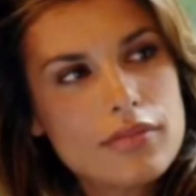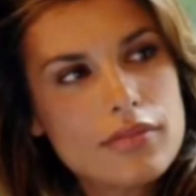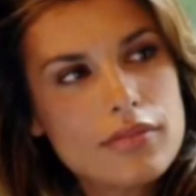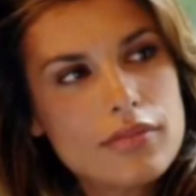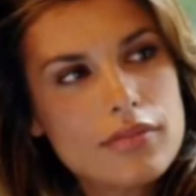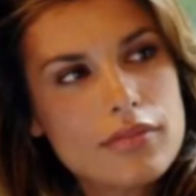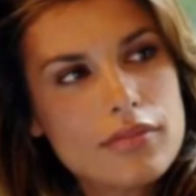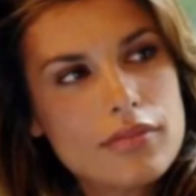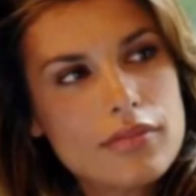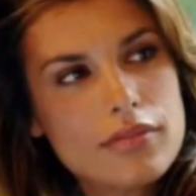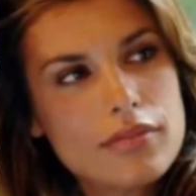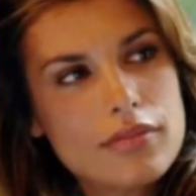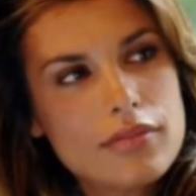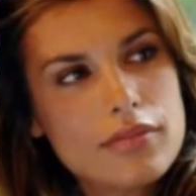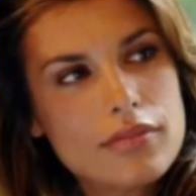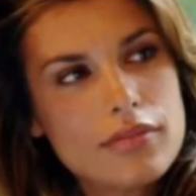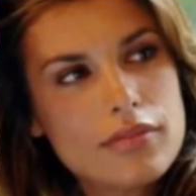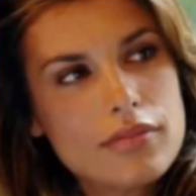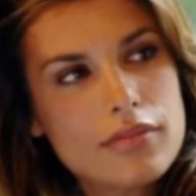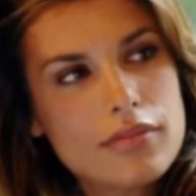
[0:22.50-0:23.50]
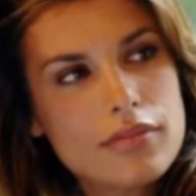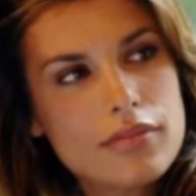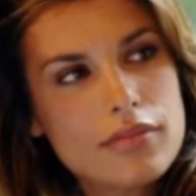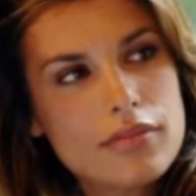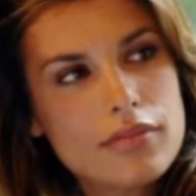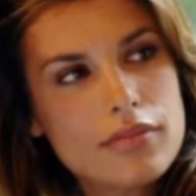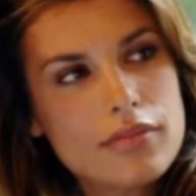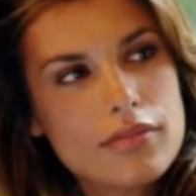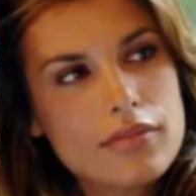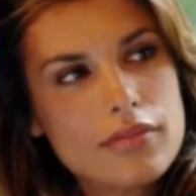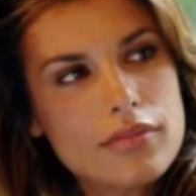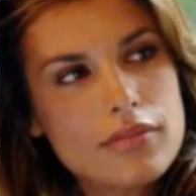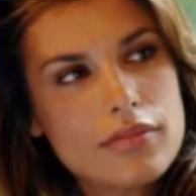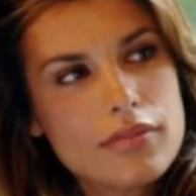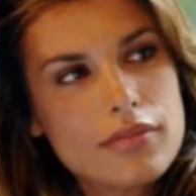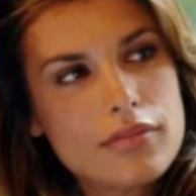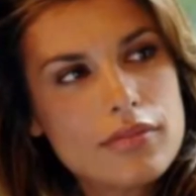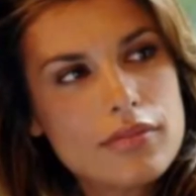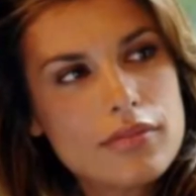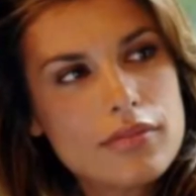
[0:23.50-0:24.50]

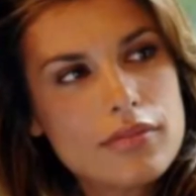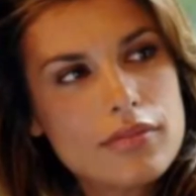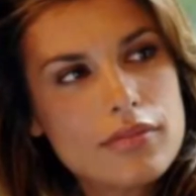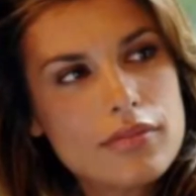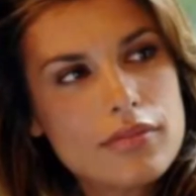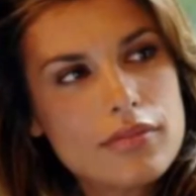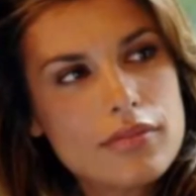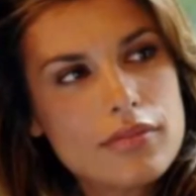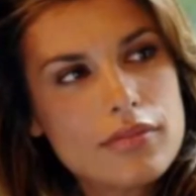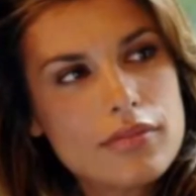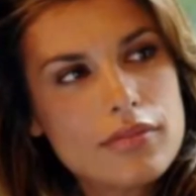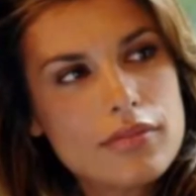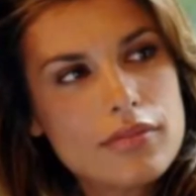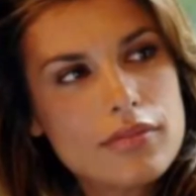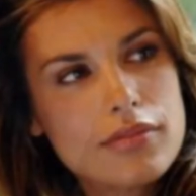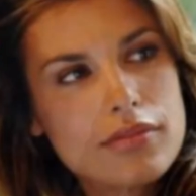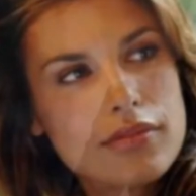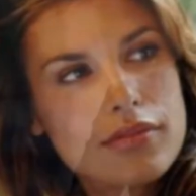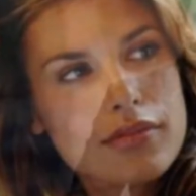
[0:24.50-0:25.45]
No one is speaking in this clip.